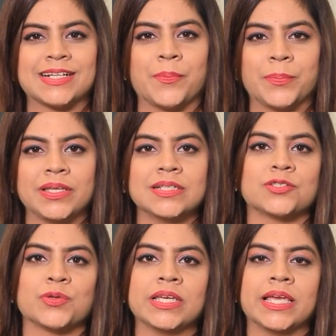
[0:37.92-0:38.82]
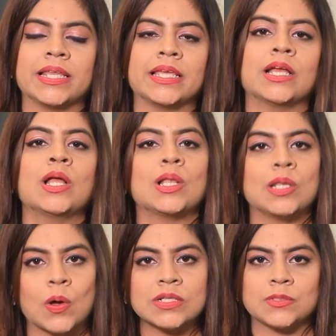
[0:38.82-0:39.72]
the company is regaining
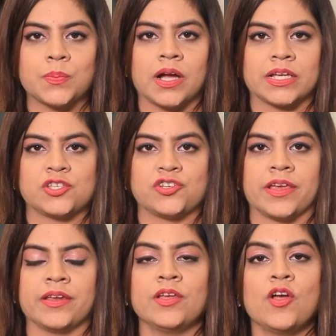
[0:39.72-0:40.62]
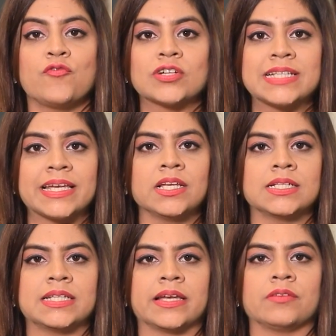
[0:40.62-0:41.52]
lost market share. For second
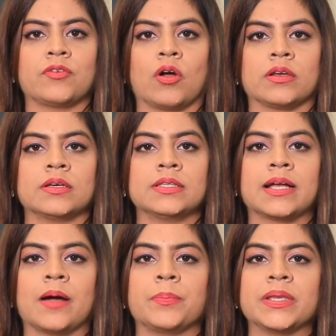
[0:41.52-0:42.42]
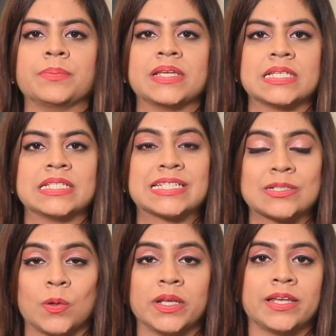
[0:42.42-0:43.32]
consecutive quarter, the company maintains
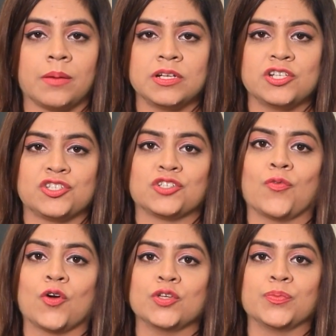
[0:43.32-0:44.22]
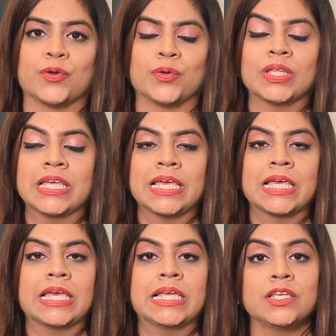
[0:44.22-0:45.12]
solid double-digit volume growth
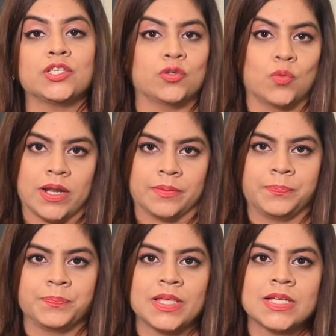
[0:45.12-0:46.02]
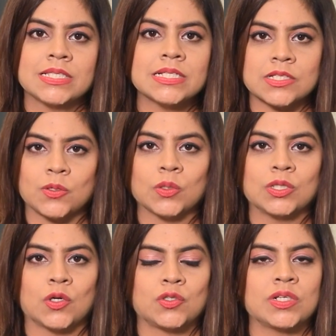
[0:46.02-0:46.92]
in Q1. This growth
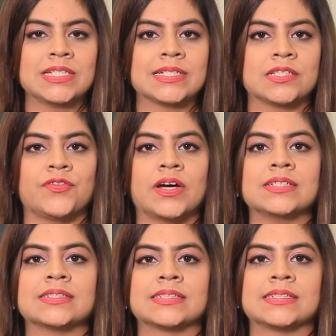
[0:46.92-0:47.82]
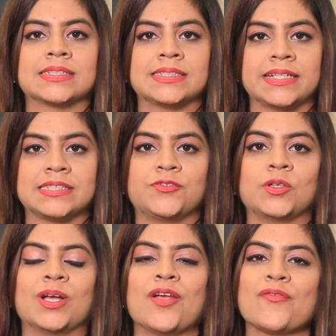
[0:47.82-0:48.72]
not only signifies a
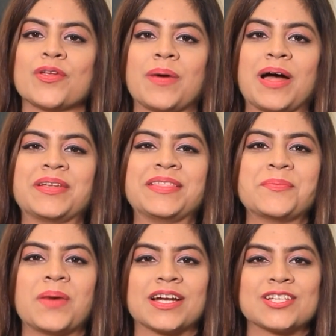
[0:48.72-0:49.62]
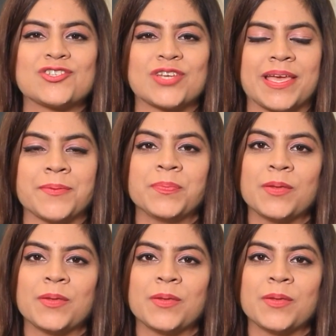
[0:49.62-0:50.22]
successful rebound in the market share,